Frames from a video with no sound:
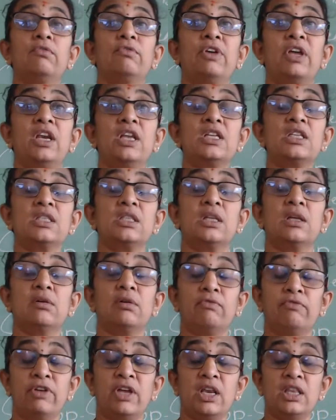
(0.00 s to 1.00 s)

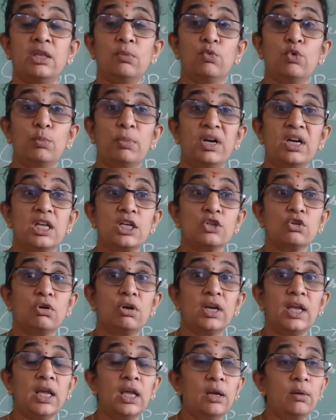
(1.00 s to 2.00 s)
where the movement is
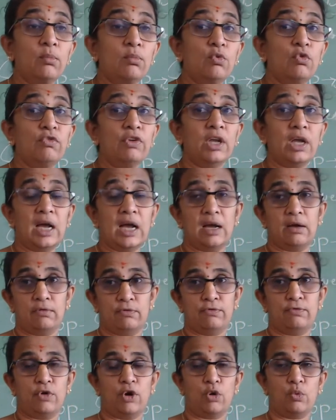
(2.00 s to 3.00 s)
only moving
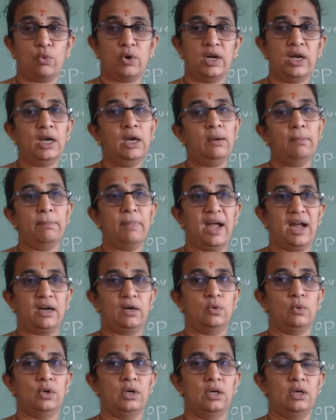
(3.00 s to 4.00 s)
forward and
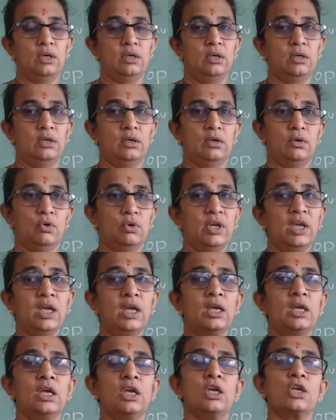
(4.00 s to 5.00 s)
backward.
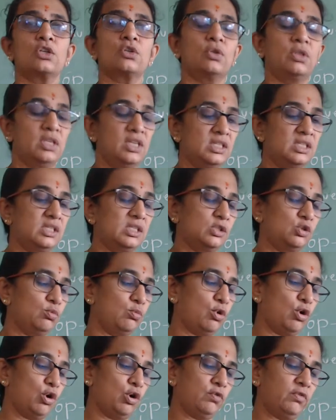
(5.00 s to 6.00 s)
Okay. So this
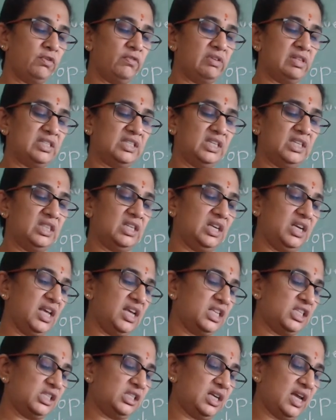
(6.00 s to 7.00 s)
tomorrow we will see the
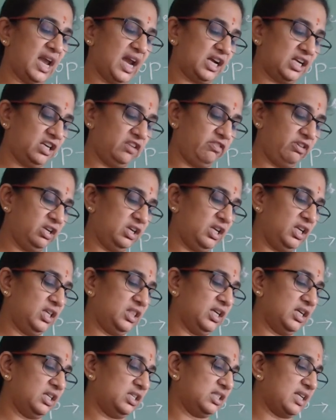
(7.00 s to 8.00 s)
next activity,
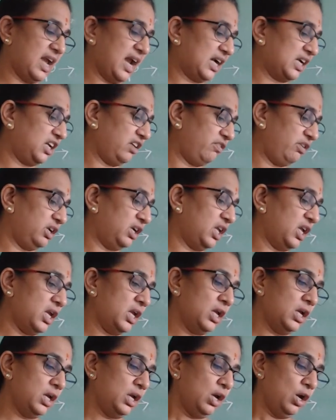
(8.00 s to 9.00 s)
that is
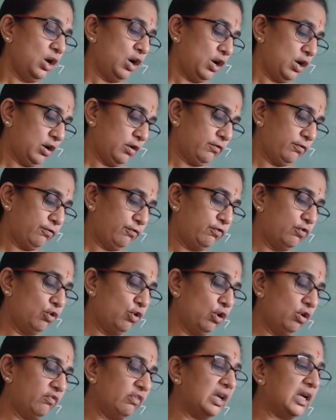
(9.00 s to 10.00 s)
activity
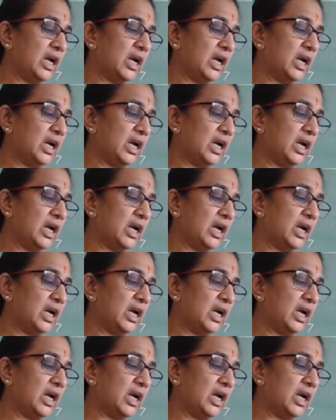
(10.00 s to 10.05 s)
4. We